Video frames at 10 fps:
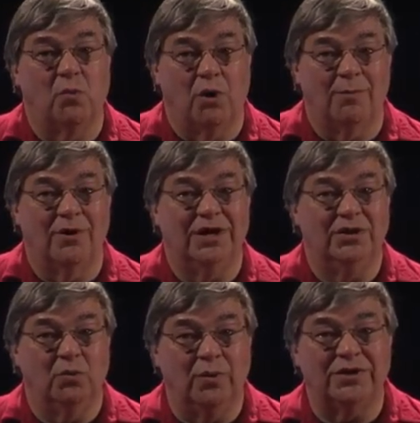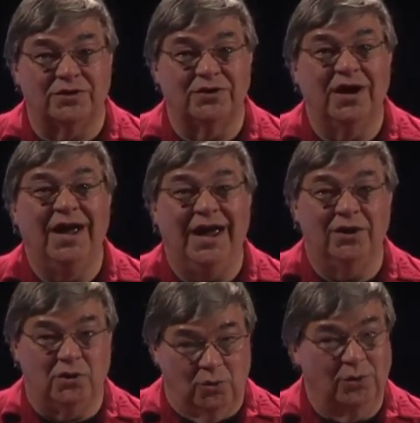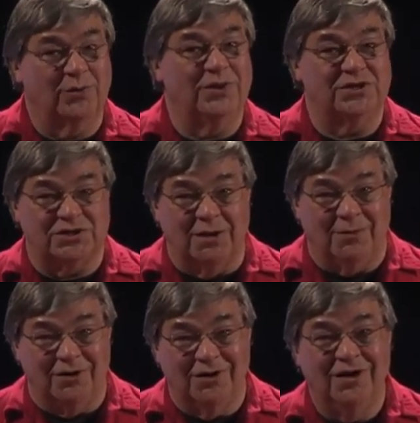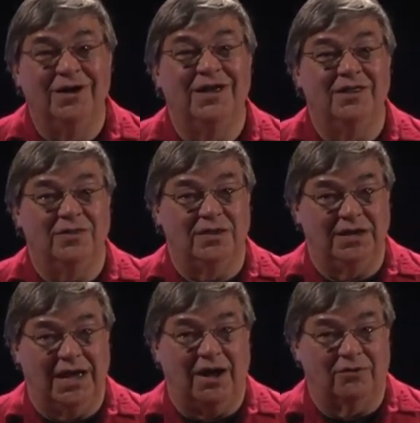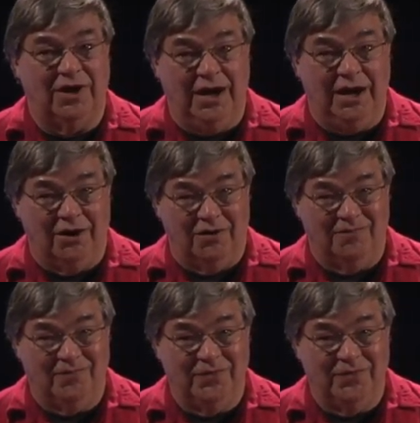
warmer in the winter and cooler in the summer than the outer air.